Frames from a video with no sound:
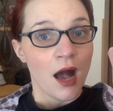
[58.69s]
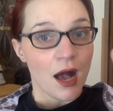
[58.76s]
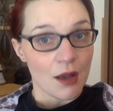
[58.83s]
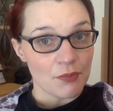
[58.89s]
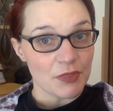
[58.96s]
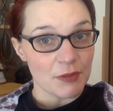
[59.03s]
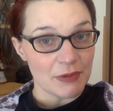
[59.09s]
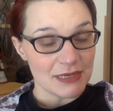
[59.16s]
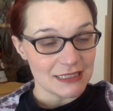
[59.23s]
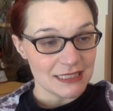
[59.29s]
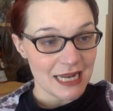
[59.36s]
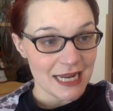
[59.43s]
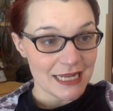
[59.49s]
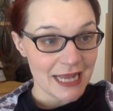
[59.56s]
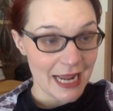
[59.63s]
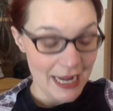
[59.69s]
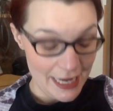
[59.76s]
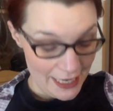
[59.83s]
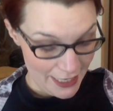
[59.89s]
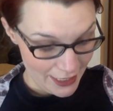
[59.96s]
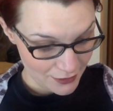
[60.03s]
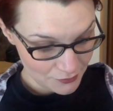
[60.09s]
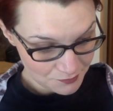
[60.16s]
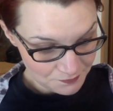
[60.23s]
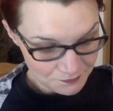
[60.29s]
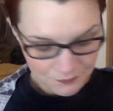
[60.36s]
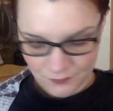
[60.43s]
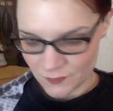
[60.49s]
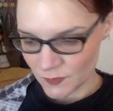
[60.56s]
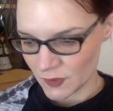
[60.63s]
up the best I can.
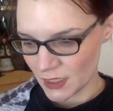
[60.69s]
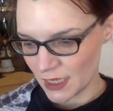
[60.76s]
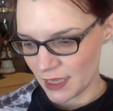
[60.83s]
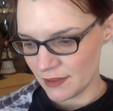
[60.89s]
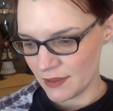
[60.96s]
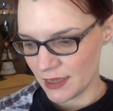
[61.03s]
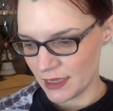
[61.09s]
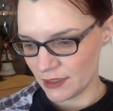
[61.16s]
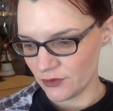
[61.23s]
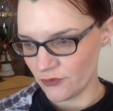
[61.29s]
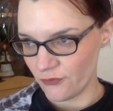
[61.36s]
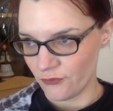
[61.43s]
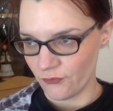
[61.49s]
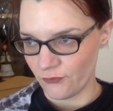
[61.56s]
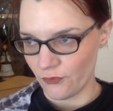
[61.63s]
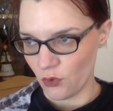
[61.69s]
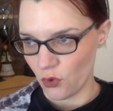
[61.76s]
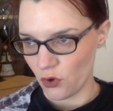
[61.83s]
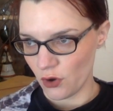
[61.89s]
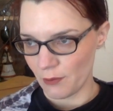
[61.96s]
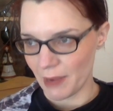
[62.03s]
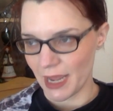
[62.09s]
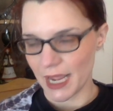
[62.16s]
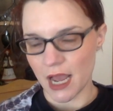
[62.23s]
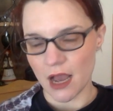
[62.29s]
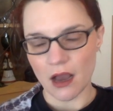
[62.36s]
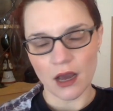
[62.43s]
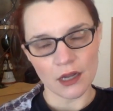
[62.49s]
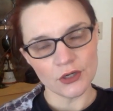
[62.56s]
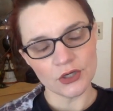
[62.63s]
And then for my
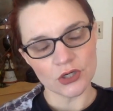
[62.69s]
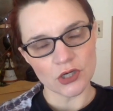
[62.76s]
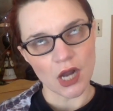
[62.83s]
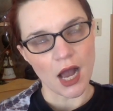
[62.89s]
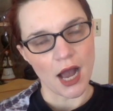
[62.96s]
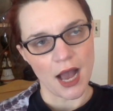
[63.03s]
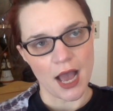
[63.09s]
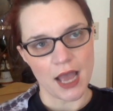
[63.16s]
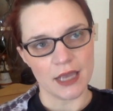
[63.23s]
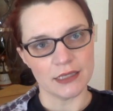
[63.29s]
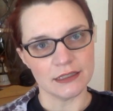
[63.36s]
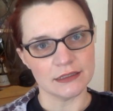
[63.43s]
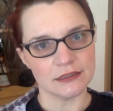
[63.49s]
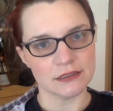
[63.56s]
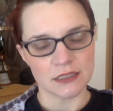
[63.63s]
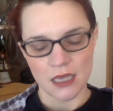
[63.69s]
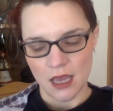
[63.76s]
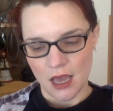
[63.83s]
under eyes,